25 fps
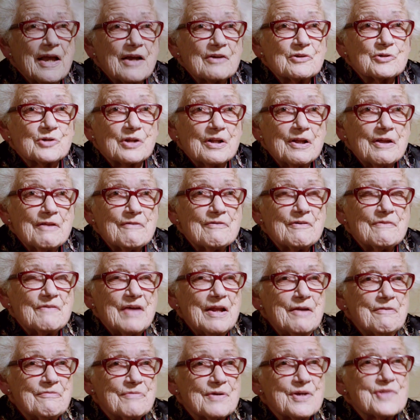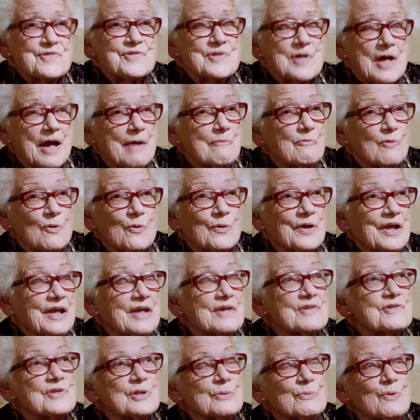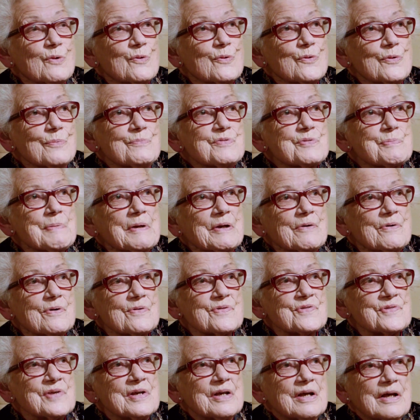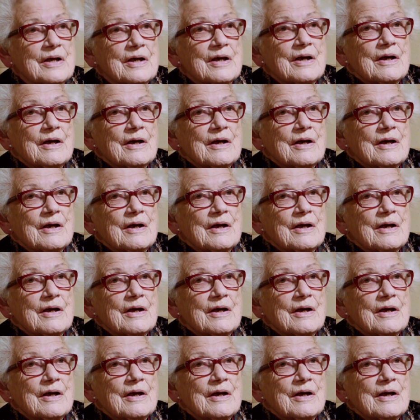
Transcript: actually, the very first time walking into the war rooms, because